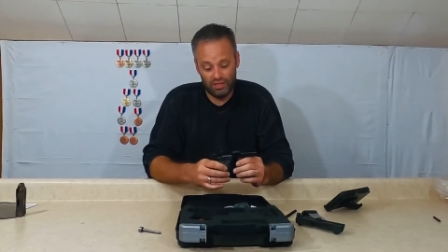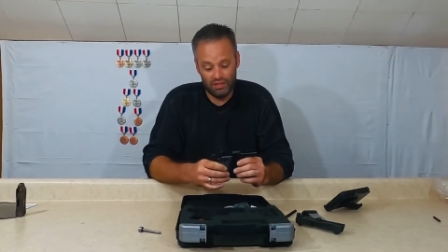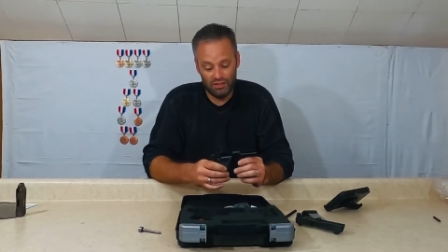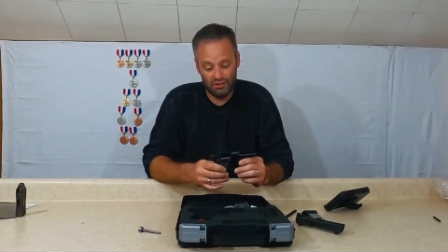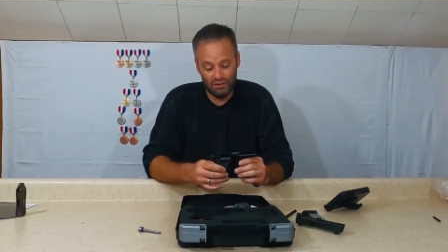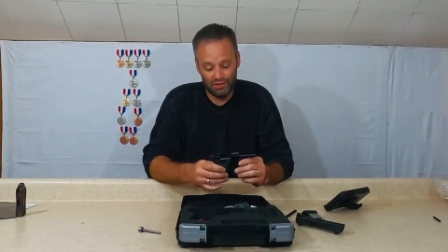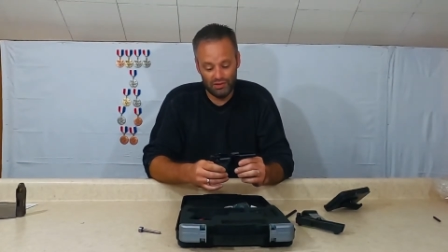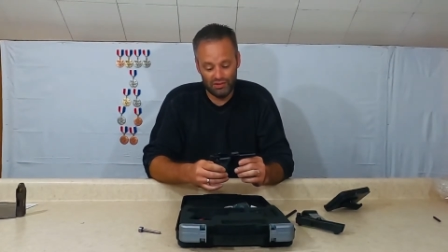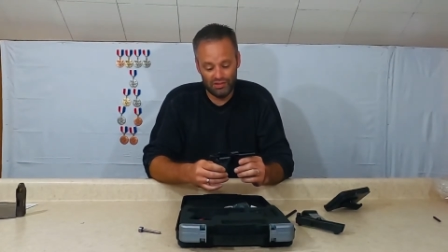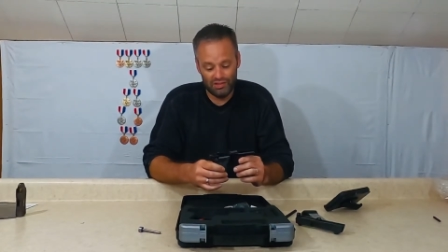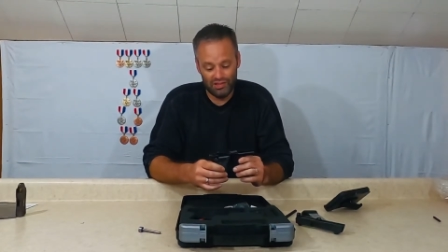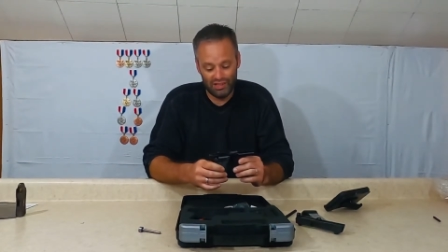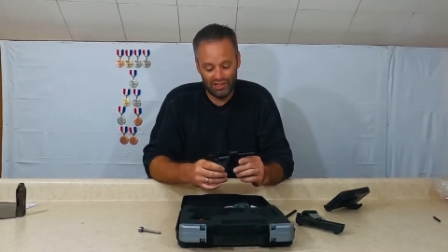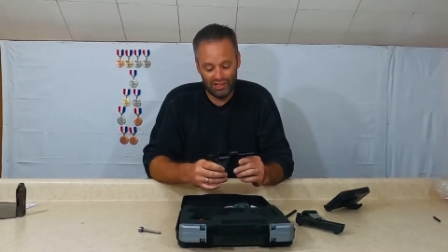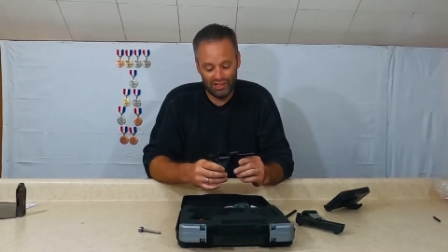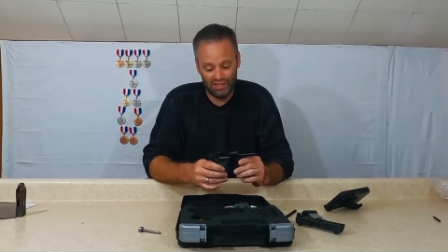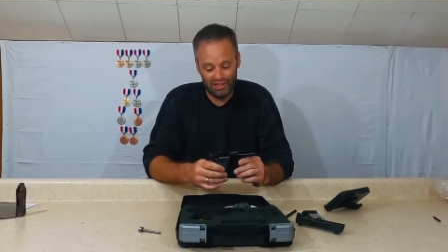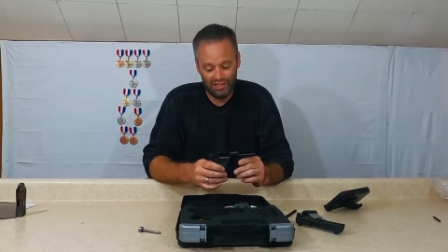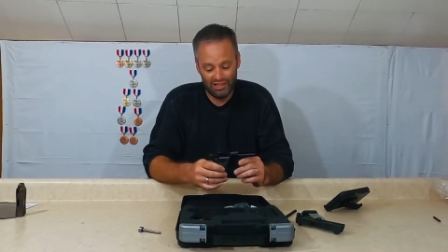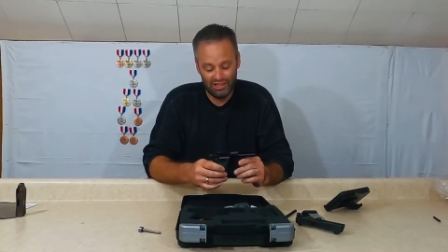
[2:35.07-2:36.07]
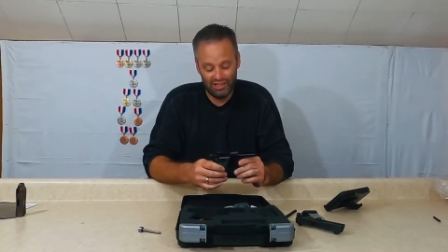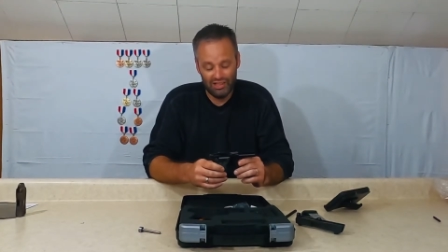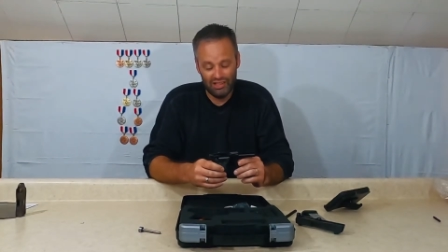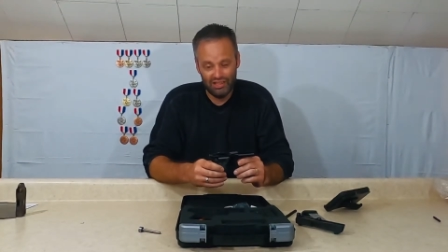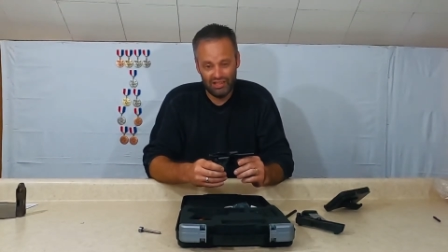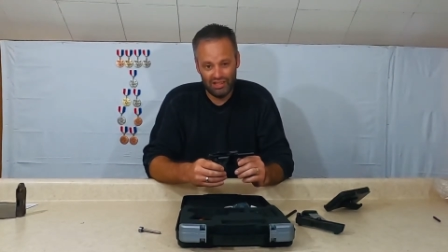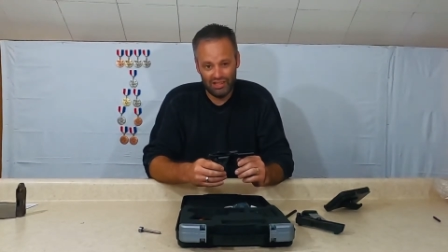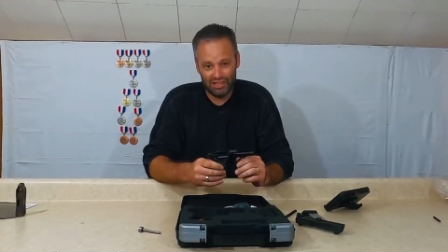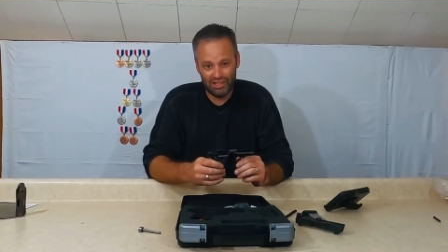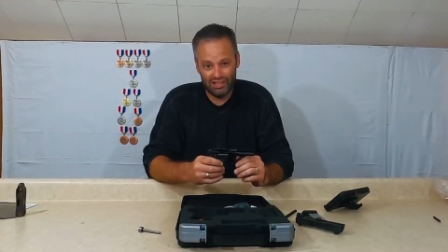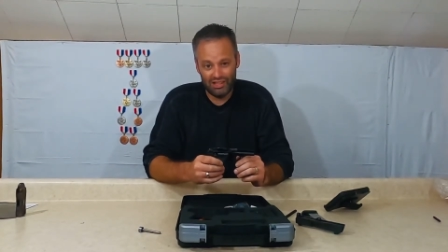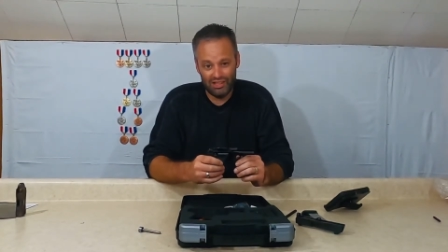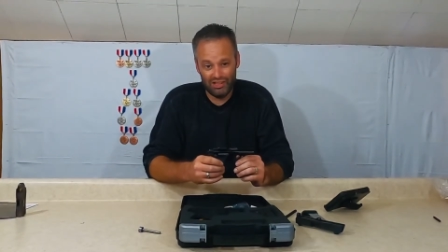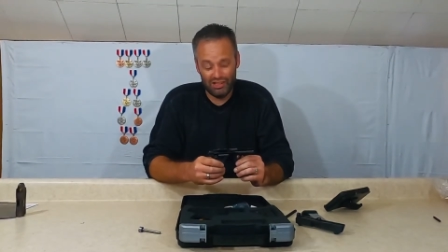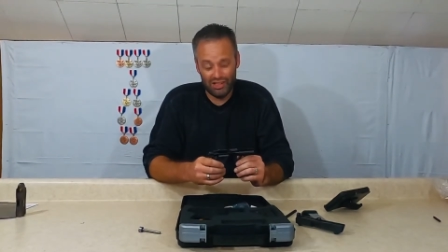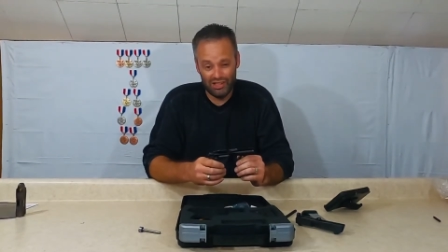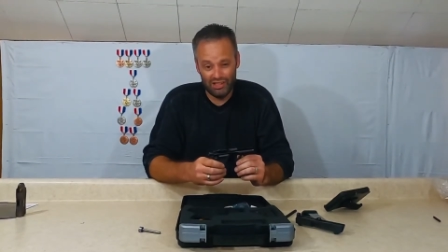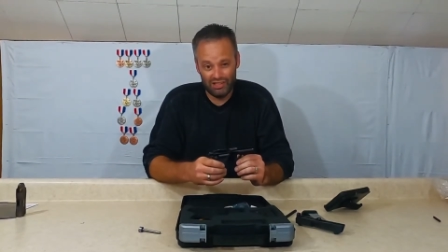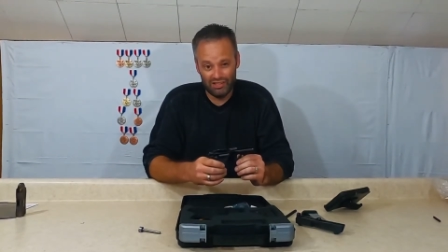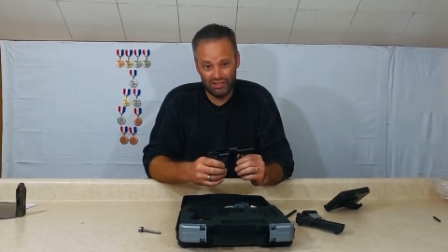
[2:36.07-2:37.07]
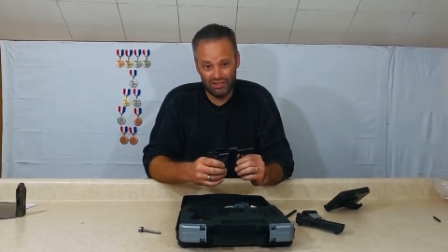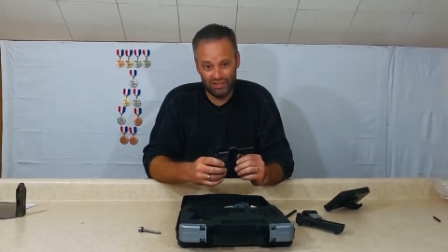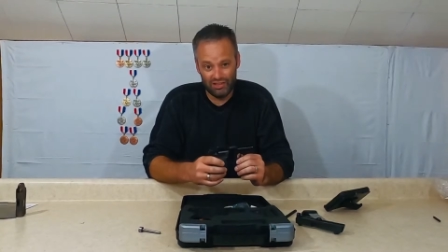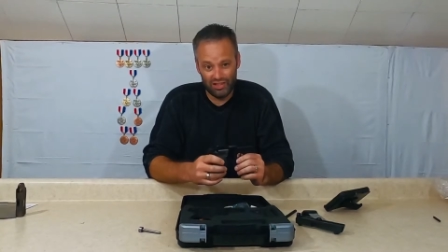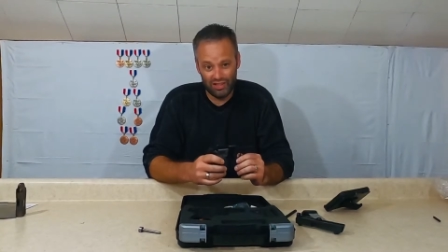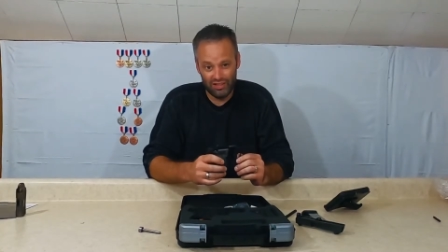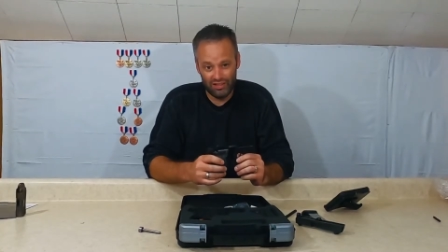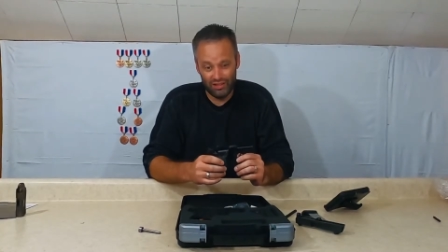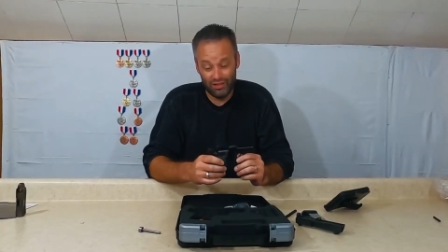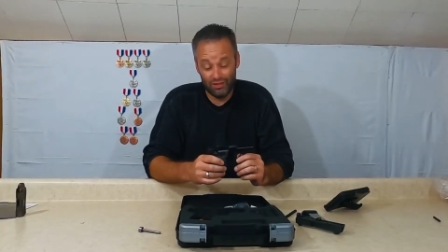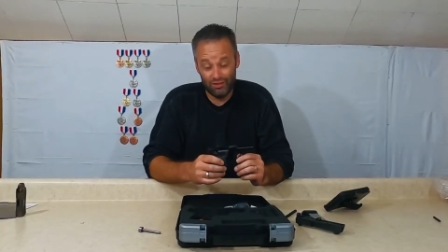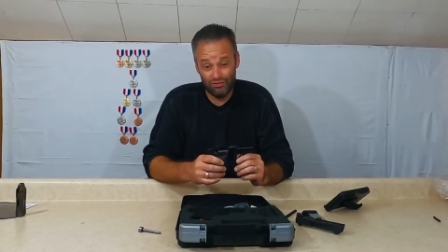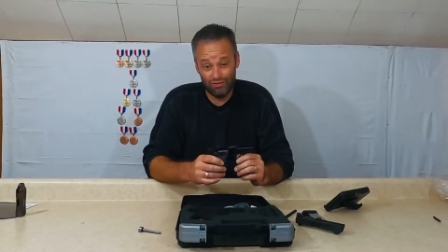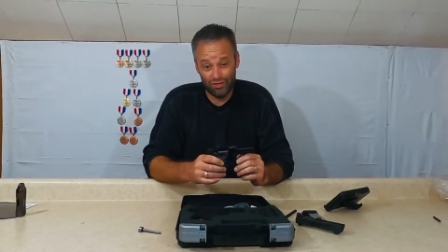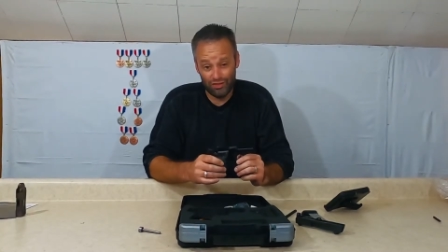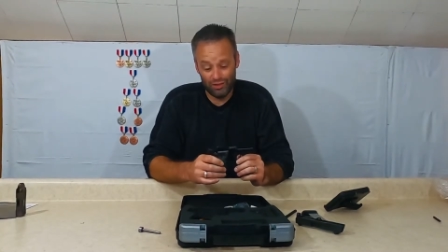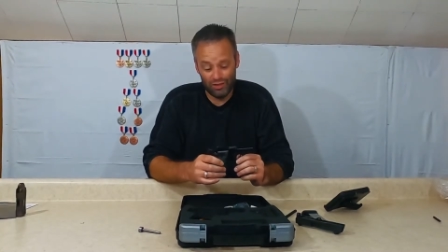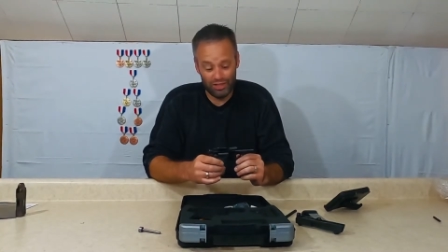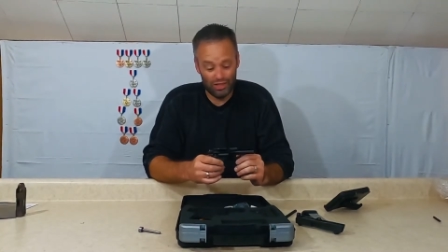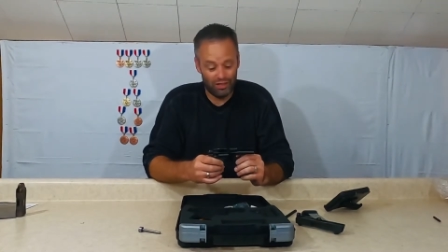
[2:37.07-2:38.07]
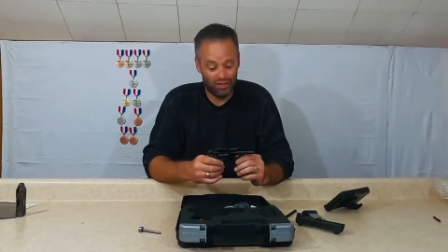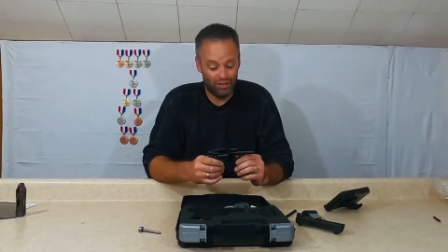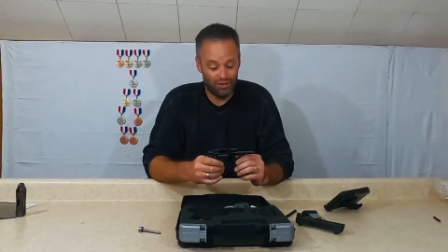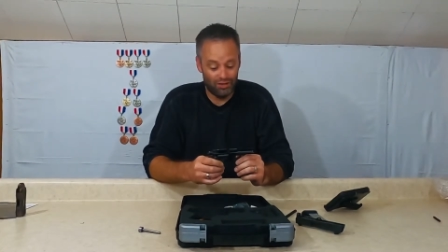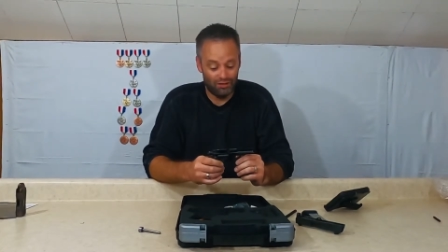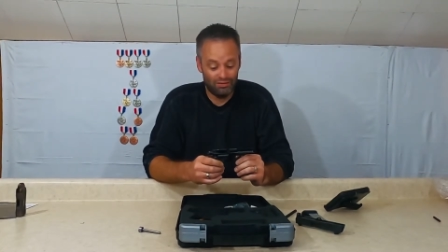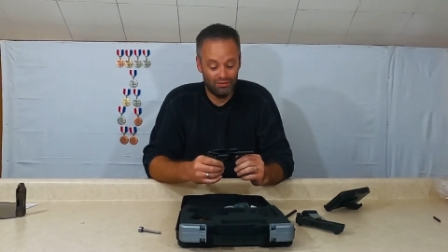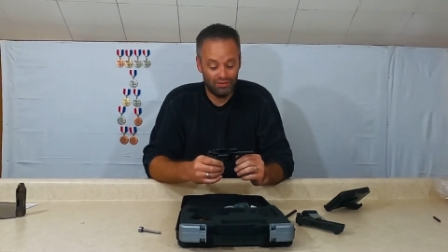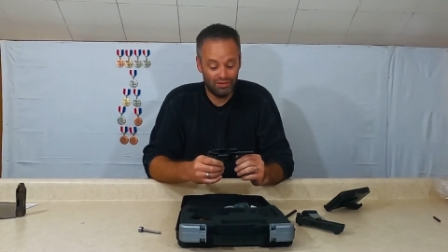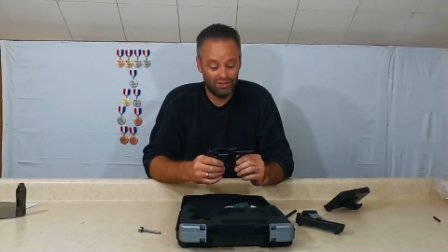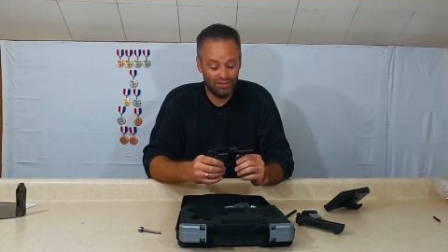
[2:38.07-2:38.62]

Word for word: it was uh, could get this little guy to go full auto.